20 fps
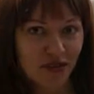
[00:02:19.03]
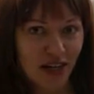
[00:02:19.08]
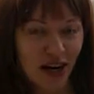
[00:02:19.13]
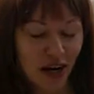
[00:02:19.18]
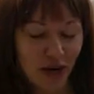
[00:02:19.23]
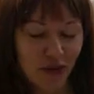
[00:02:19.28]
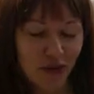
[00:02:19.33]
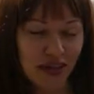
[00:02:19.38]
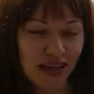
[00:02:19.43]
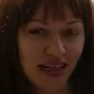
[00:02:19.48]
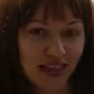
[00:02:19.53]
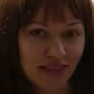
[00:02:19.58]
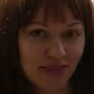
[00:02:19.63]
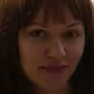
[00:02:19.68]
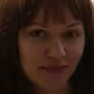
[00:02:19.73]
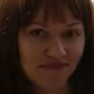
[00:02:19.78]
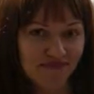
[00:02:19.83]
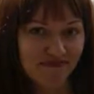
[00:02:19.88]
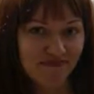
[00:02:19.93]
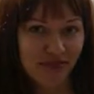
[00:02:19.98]
diarrhea.
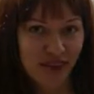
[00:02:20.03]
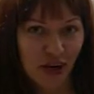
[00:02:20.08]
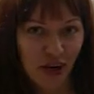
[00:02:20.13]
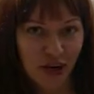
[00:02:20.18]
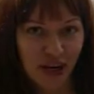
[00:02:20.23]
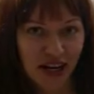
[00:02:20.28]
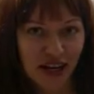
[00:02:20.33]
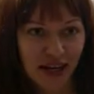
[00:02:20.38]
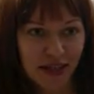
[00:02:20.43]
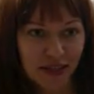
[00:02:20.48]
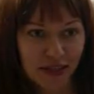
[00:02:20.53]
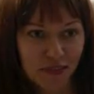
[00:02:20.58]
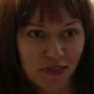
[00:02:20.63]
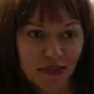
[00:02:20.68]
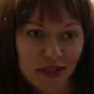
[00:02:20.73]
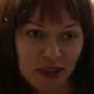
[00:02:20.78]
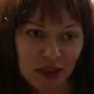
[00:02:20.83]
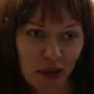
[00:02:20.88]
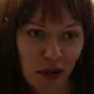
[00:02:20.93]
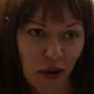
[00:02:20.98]
Okay,
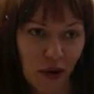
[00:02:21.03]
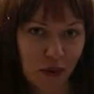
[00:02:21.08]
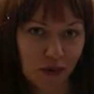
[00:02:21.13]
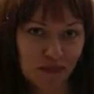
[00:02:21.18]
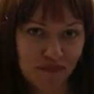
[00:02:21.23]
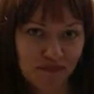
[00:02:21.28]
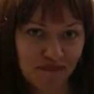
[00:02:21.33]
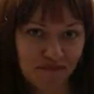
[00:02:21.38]
so